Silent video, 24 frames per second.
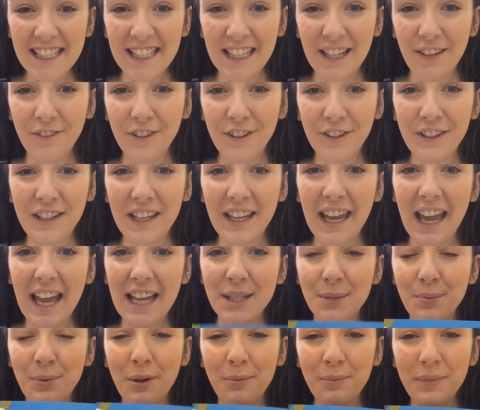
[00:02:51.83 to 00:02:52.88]
see if you can
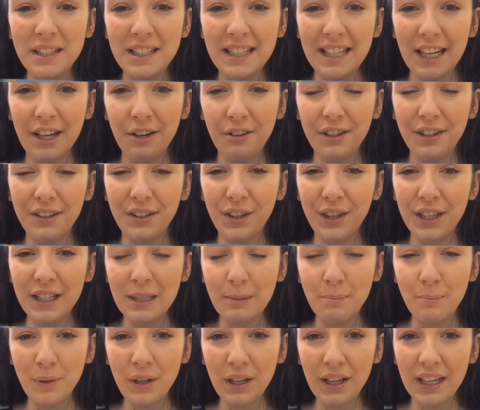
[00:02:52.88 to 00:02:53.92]
guess what material
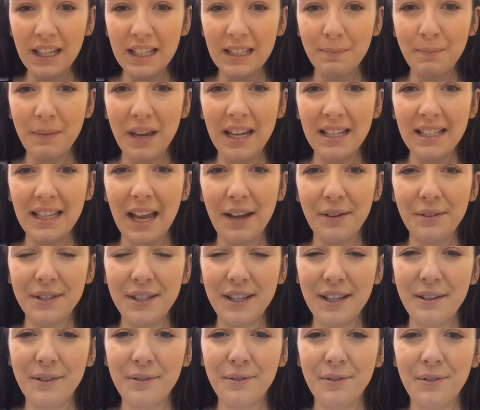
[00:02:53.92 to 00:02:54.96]
this book is made out
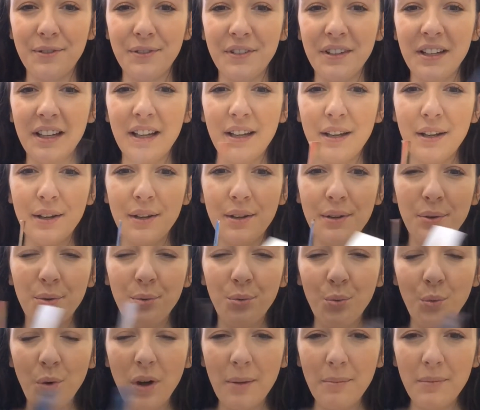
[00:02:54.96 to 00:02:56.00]
of.
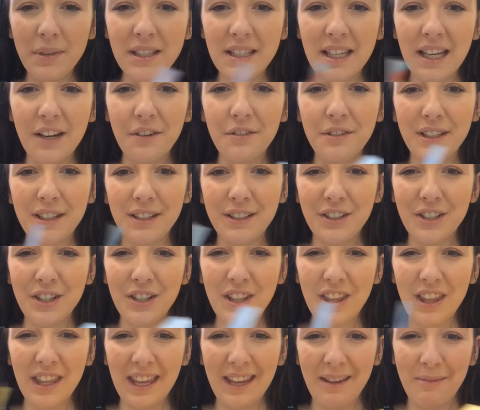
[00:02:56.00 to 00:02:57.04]
What material do
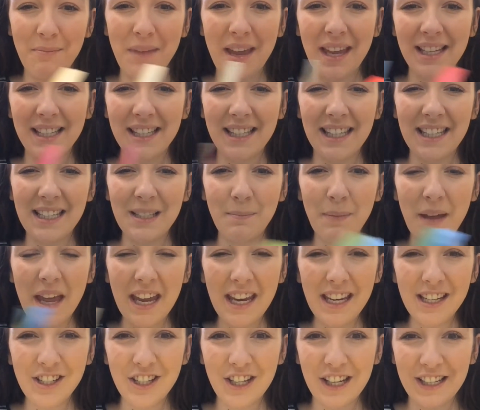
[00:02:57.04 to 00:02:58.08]
you think makes these
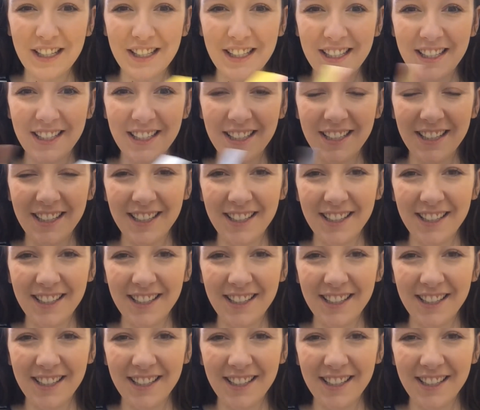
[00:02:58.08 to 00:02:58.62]
pages?